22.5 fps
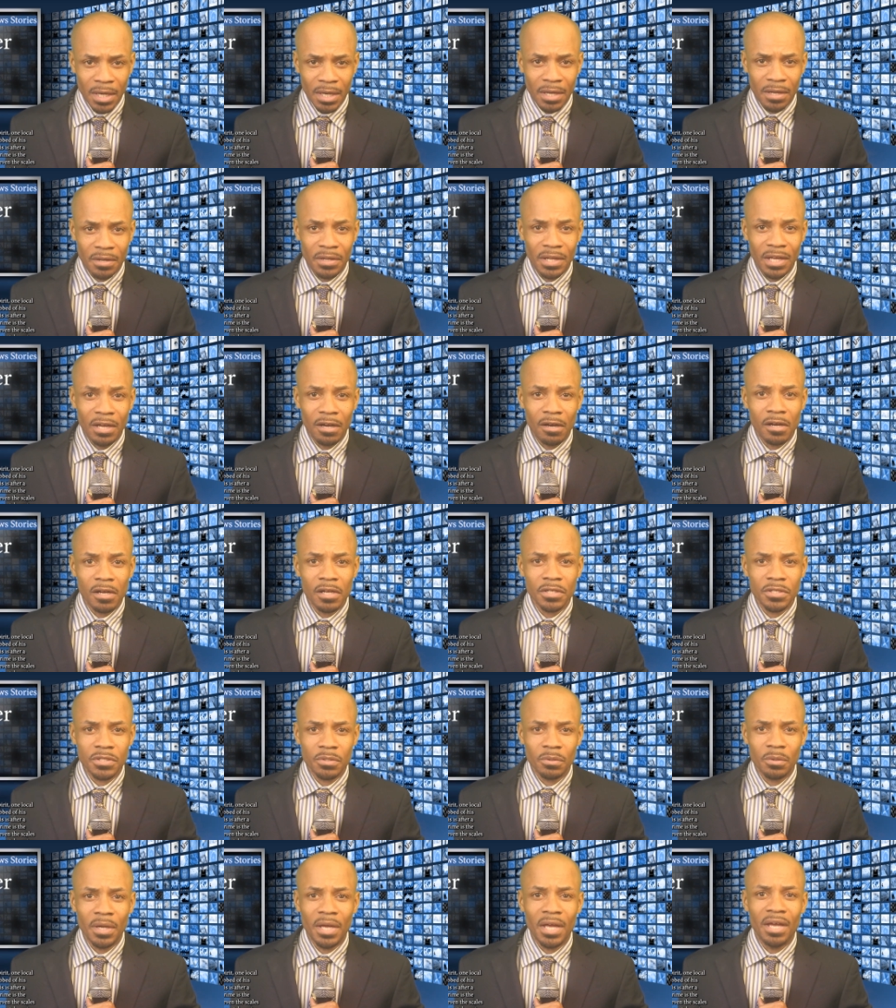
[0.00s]
Now, they
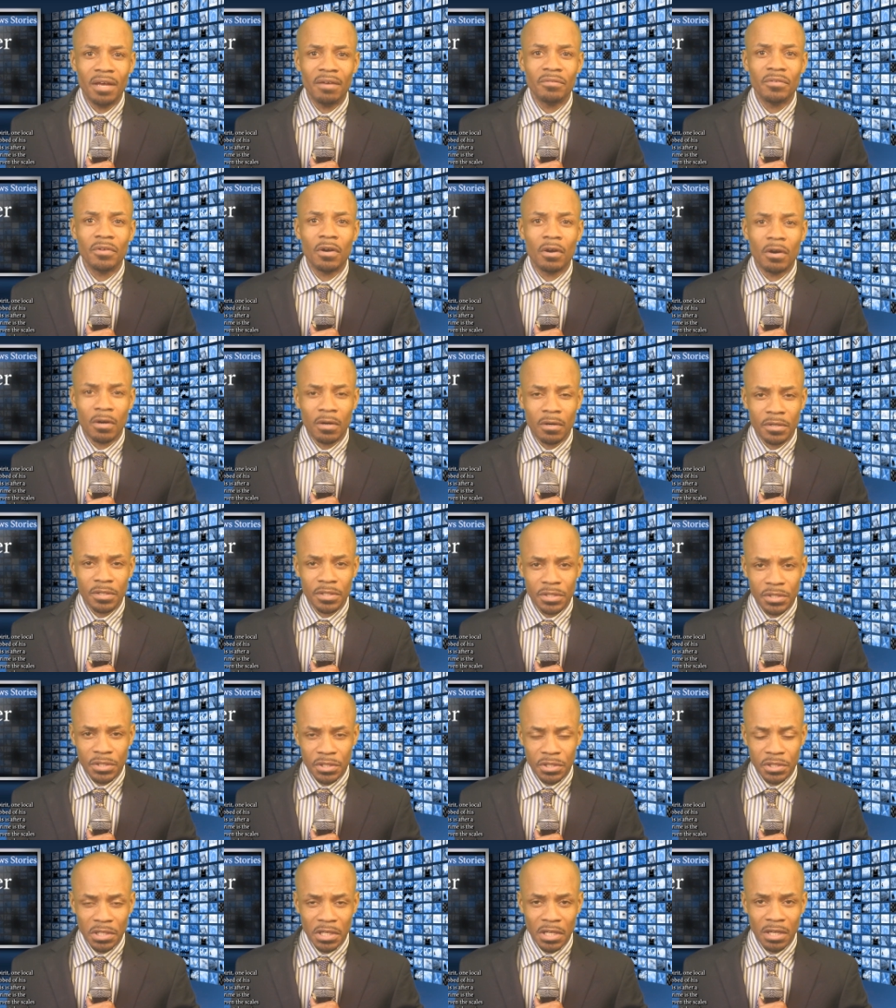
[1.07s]
also have the
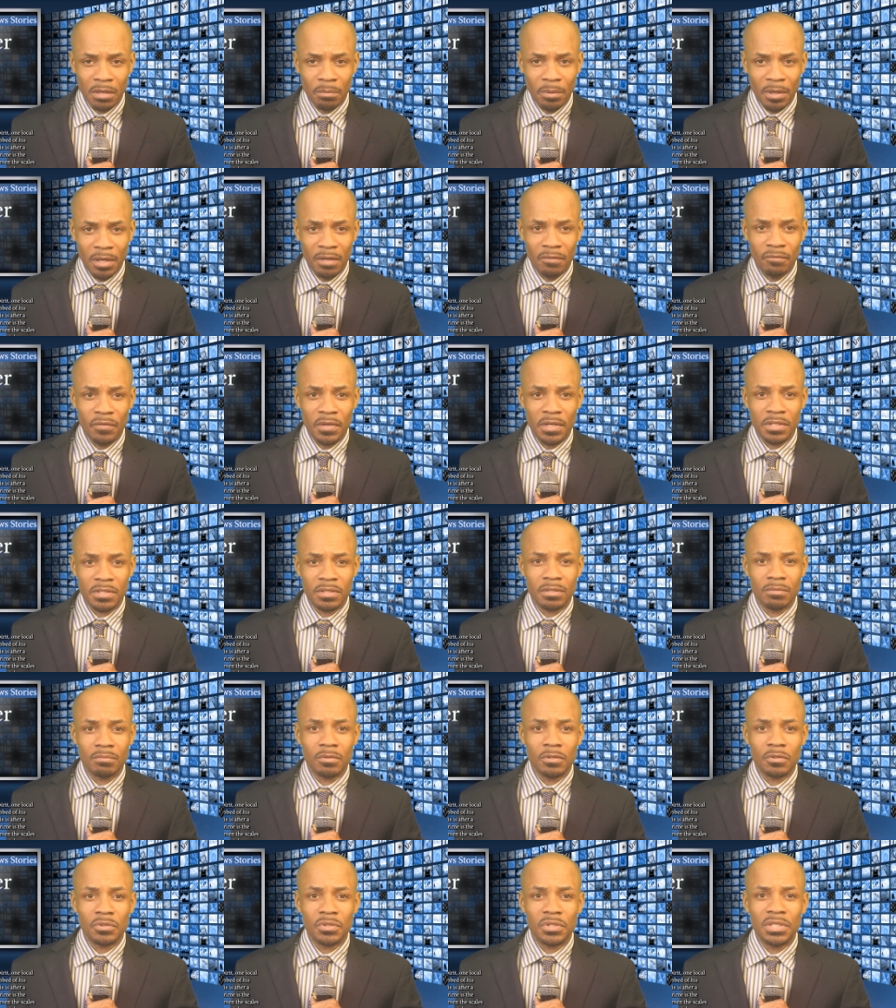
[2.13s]
hardest job and face the
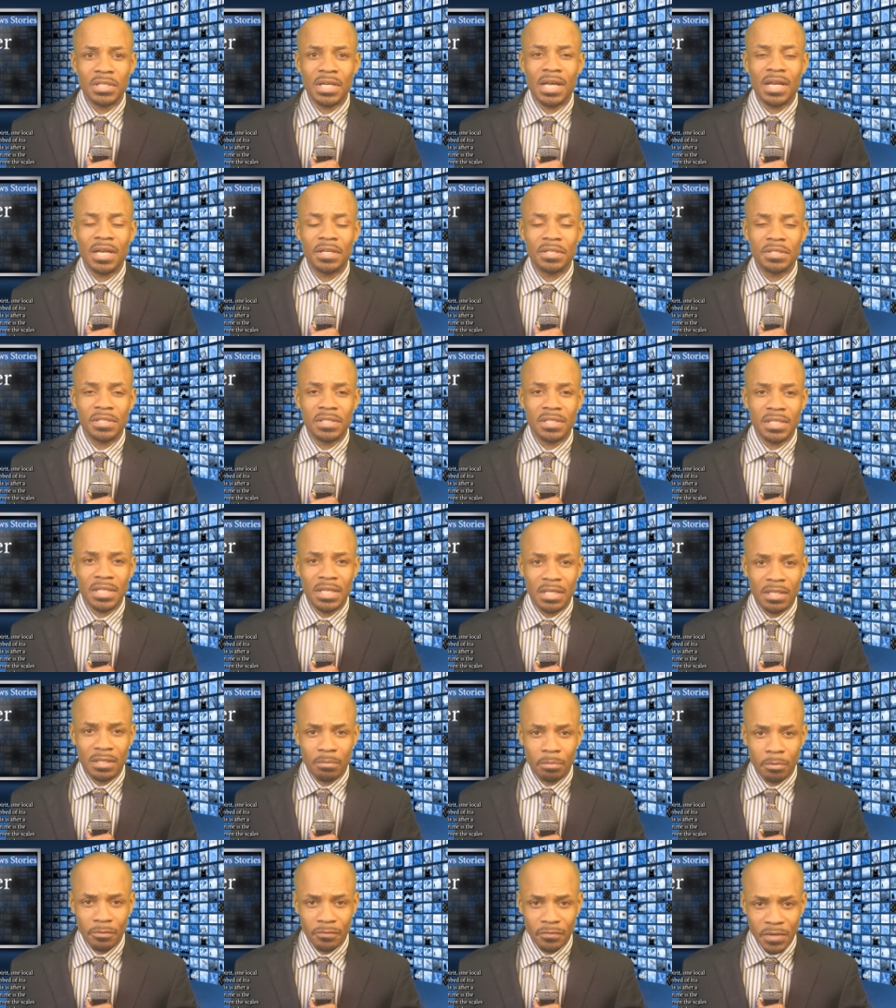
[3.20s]
most challenges in
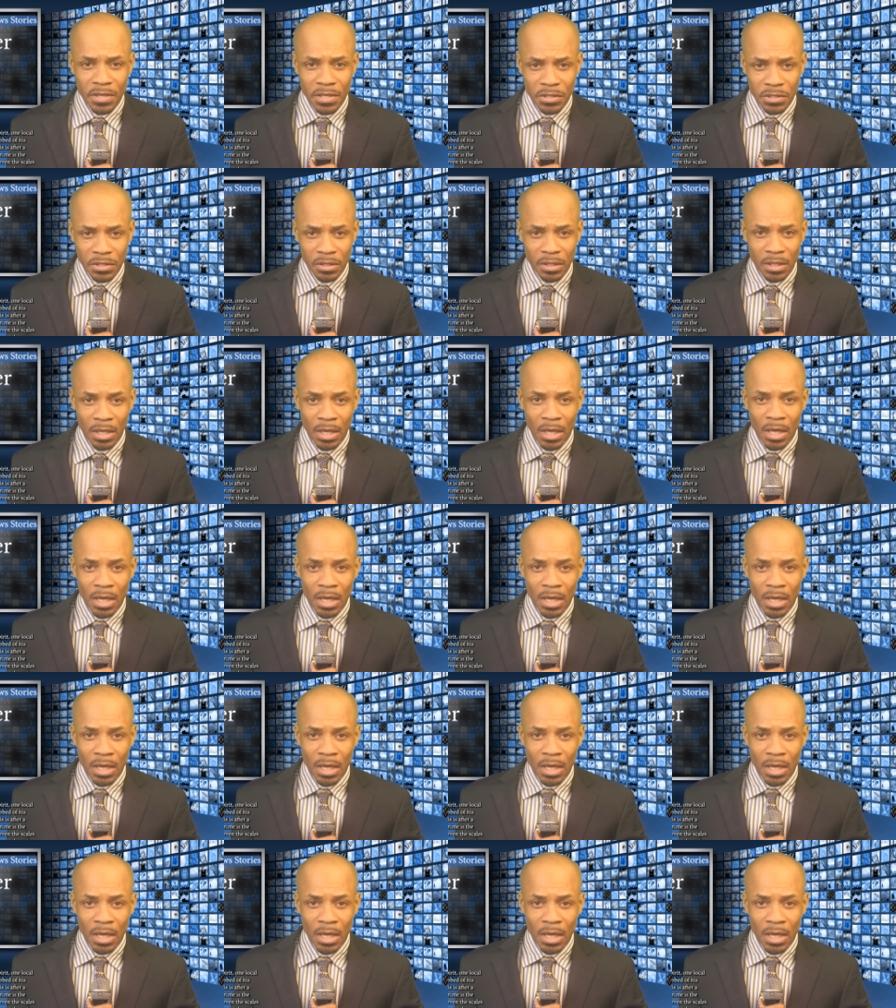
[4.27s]
the profession.